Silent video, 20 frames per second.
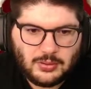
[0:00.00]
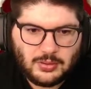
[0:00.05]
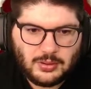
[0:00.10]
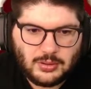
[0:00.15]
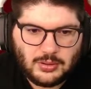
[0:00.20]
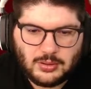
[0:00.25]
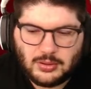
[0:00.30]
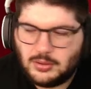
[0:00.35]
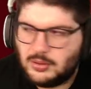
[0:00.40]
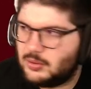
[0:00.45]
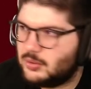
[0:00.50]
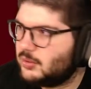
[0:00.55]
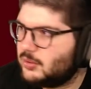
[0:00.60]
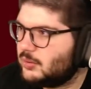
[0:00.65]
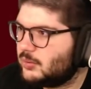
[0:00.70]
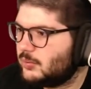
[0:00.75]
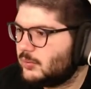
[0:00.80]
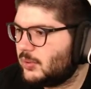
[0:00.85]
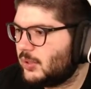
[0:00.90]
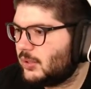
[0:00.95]
How
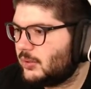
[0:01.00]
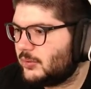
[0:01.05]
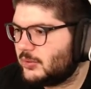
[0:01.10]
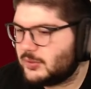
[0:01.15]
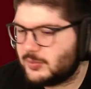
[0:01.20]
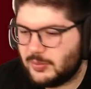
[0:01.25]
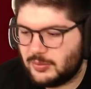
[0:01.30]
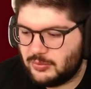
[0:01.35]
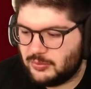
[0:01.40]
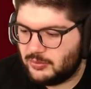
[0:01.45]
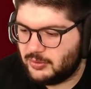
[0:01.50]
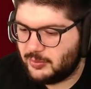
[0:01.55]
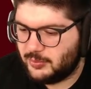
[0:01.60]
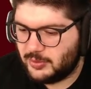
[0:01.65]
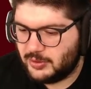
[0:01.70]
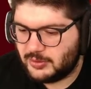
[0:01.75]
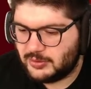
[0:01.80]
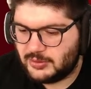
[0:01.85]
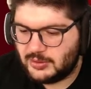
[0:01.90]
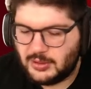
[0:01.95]
do I spell
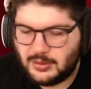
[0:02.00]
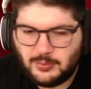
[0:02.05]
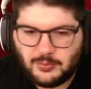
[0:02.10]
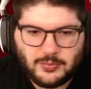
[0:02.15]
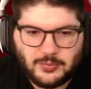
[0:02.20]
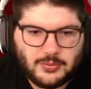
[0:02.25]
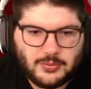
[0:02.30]
Højbjerg's name?